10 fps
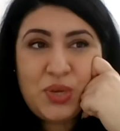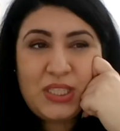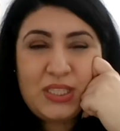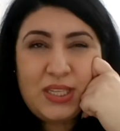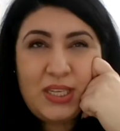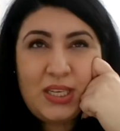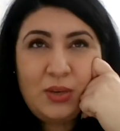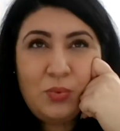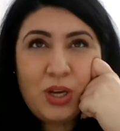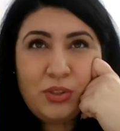
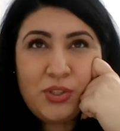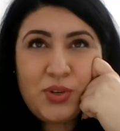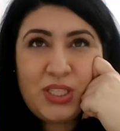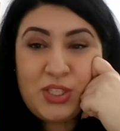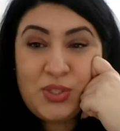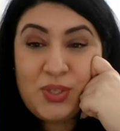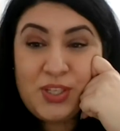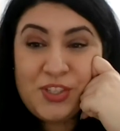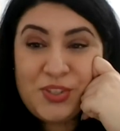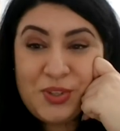21 or 22
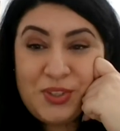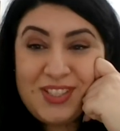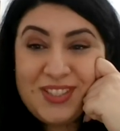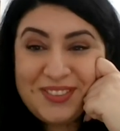years old.